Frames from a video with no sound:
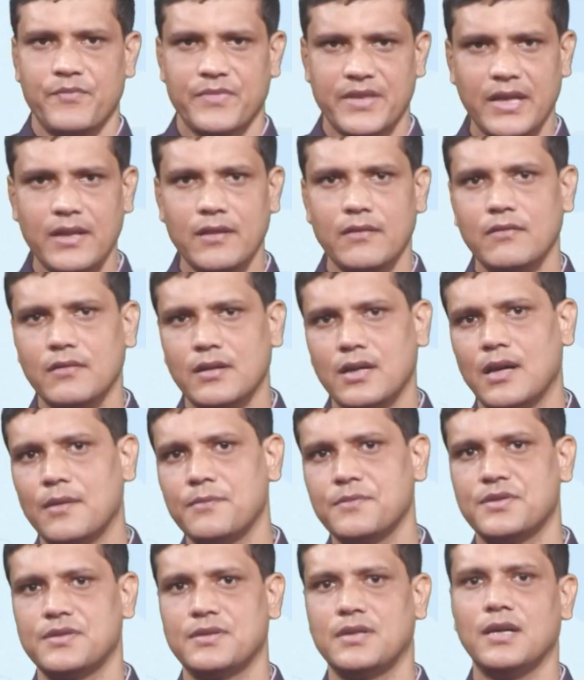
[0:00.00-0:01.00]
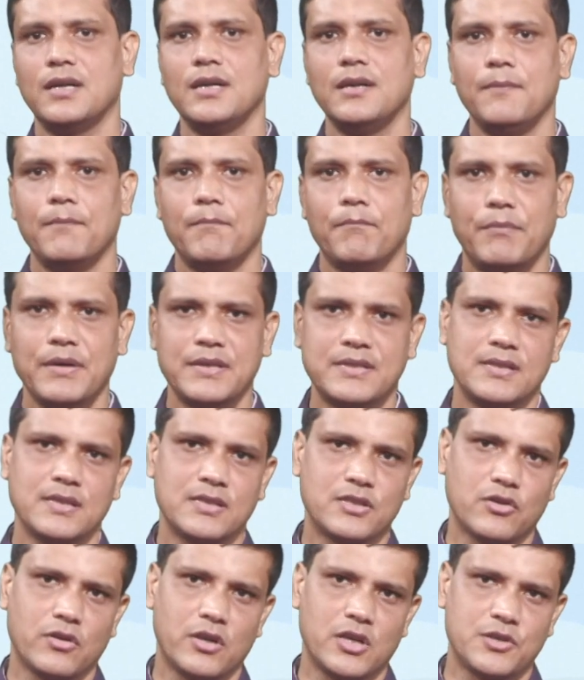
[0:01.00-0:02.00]
Then comes the
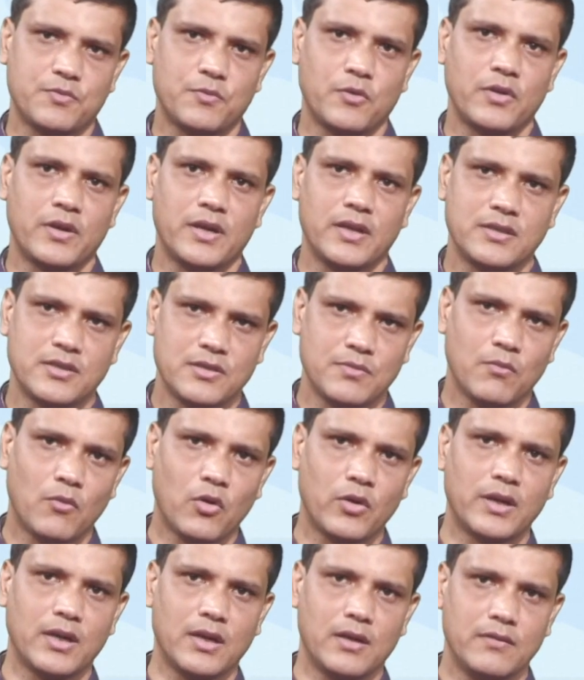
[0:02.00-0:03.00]
business correspondence model,